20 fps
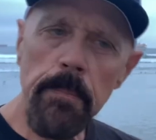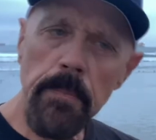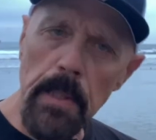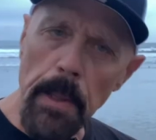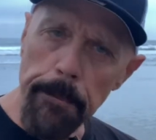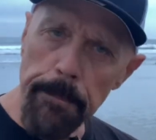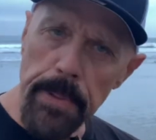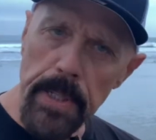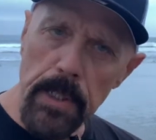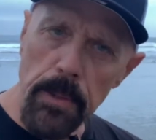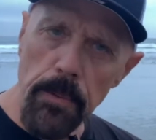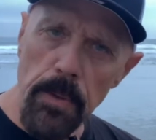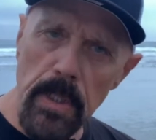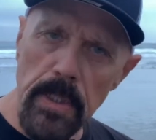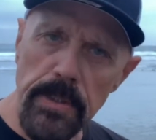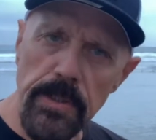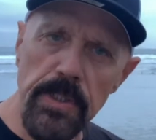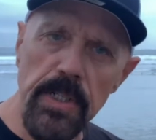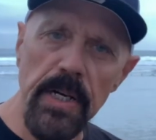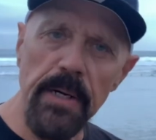The big
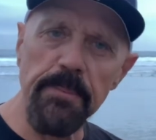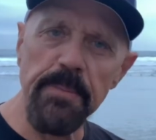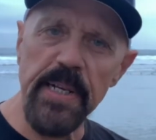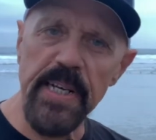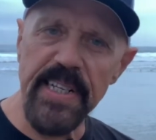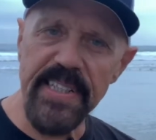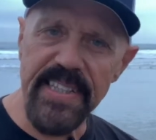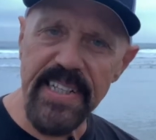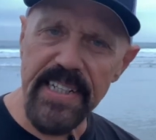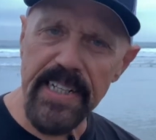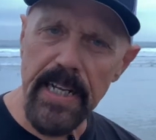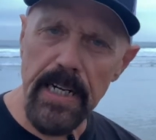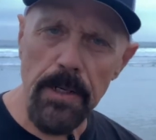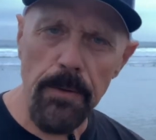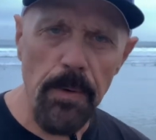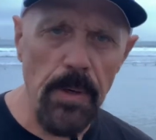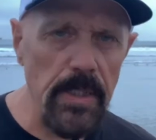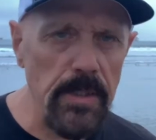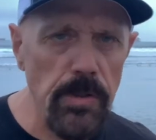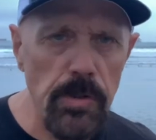ones come to eat the little
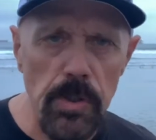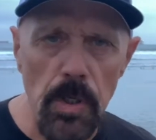ones.